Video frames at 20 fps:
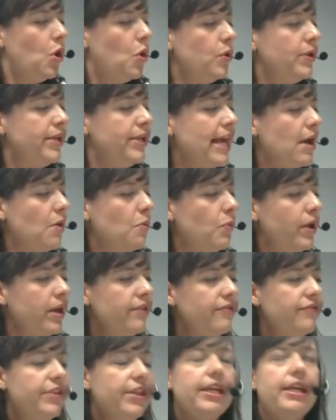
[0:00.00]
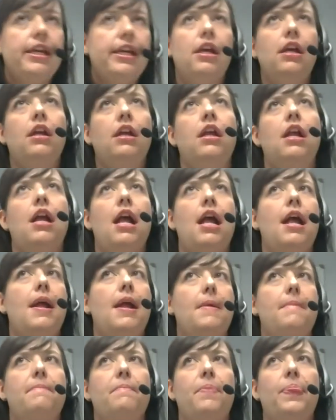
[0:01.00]
Yeah, one of the
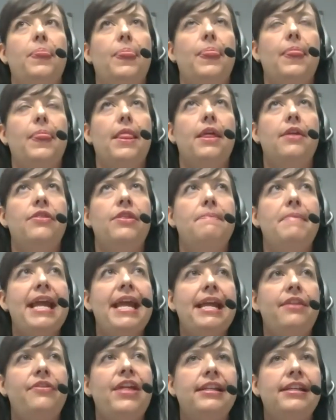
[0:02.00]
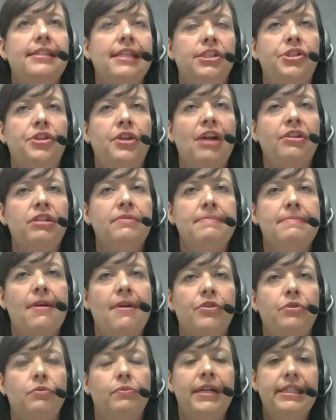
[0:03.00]
main things that stood out to me about the
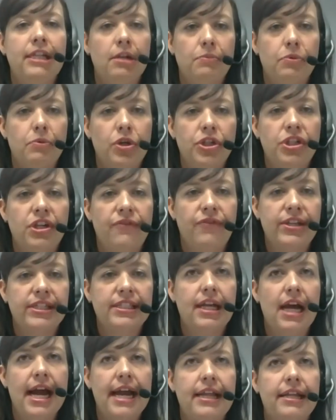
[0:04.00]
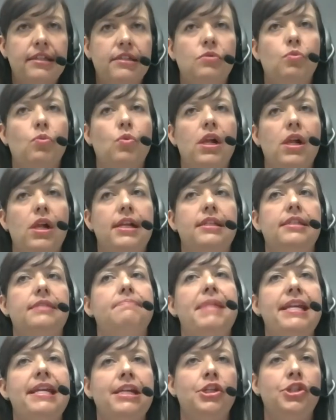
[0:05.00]
retail portion of this guidance was
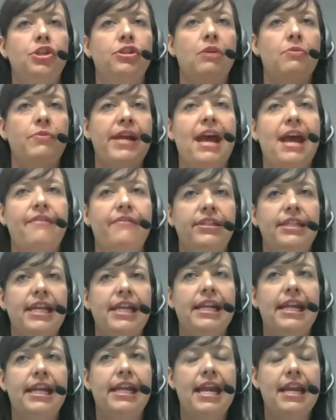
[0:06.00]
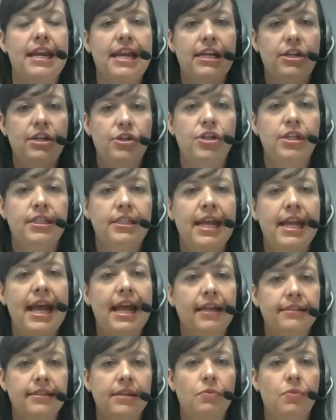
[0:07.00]
making sure that we have a dedicated entrance and
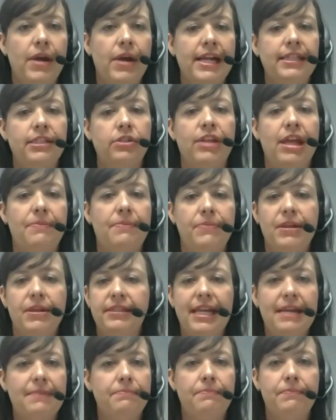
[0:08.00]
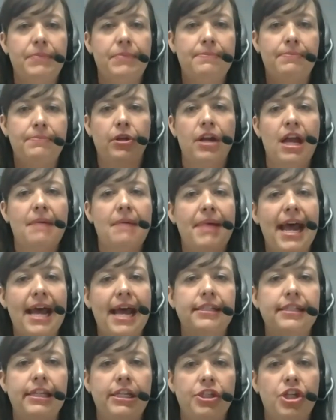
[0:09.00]
exit way so that the same people are not
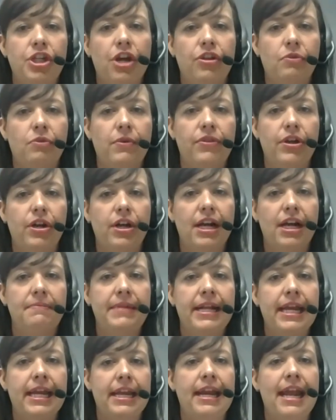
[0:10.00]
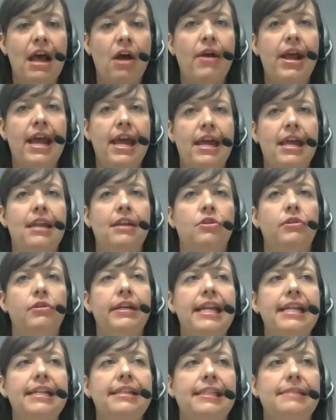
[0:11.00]
passing each other when they're coming in and out, and creating
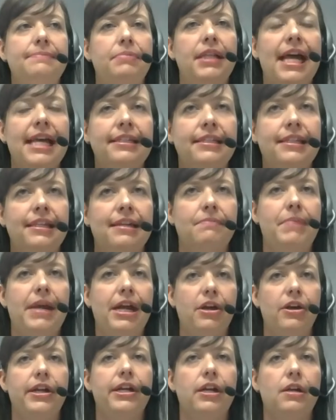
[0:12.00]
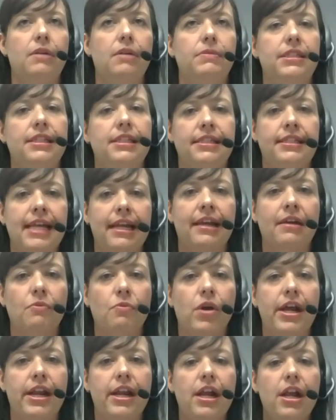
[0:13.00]
this plastic barrier was the second
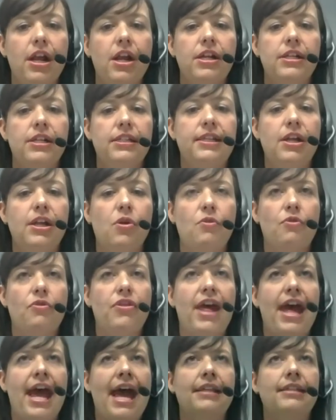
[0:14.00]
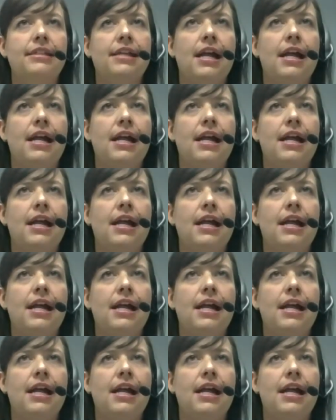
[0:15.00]
one, so that